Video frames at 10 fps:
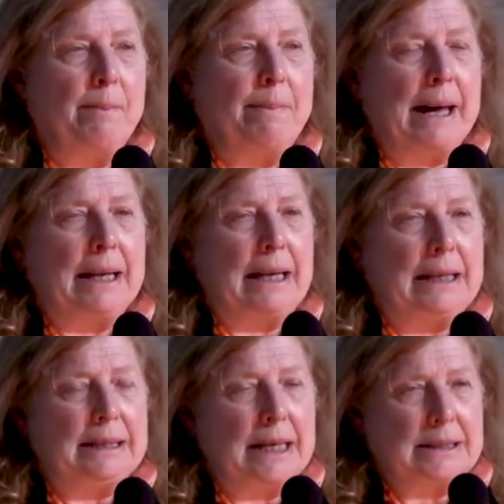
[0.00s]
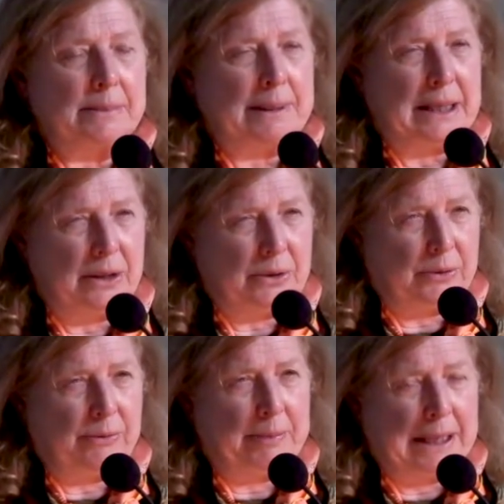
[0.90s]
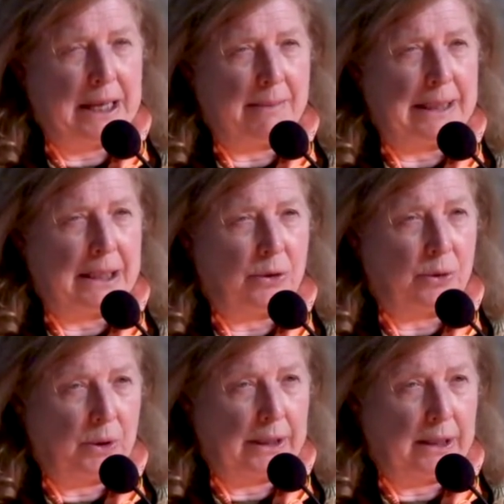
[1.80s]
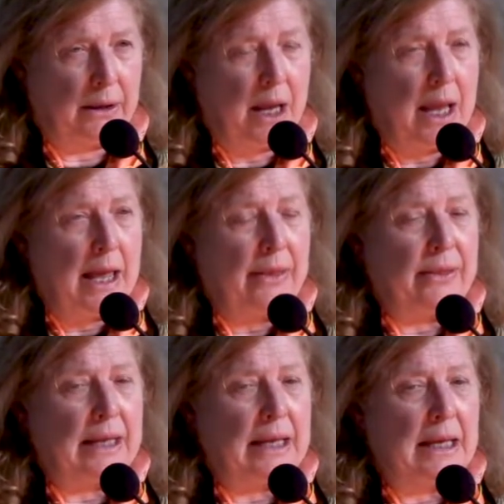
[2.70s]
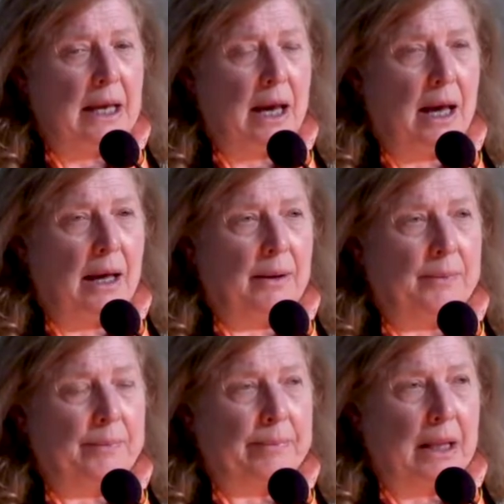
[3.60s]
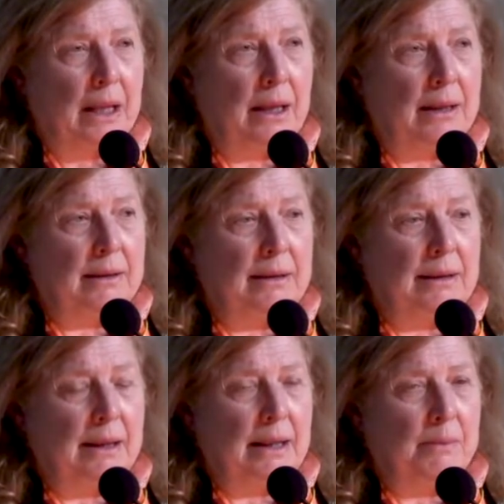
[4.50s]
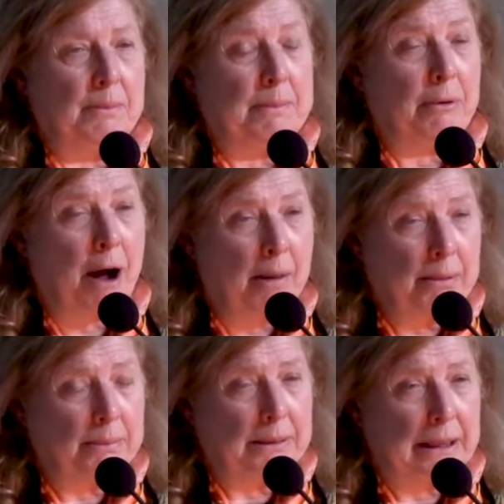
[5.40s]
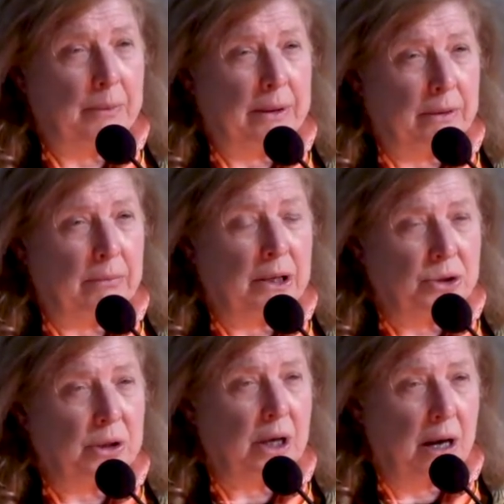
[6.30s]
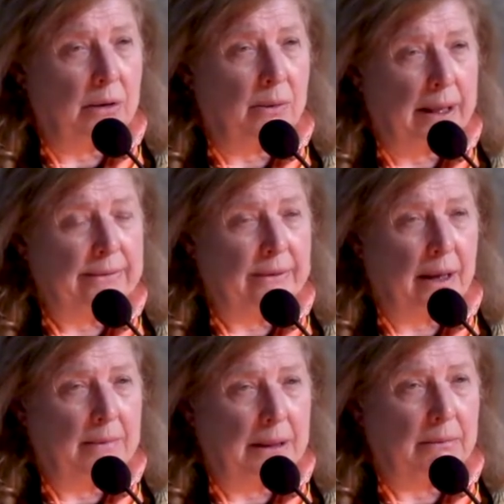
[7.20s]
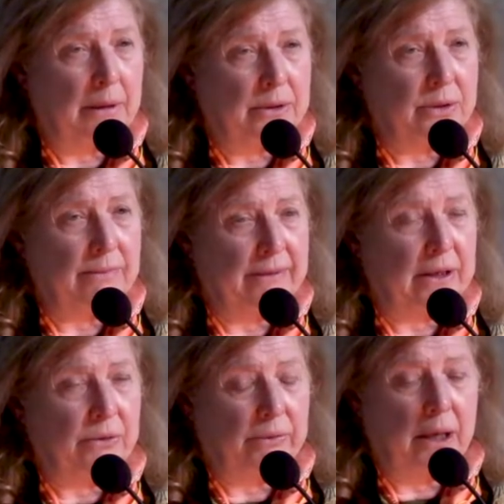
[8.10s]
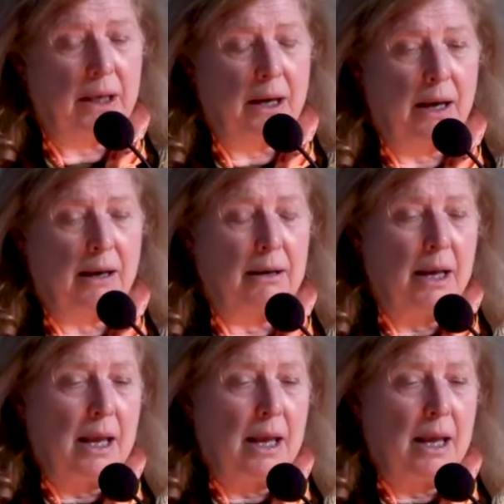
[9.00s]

but it does appear to have been coming in earlier. The um, it, probably with the Russian conquest, I mean the Russian victory, uh,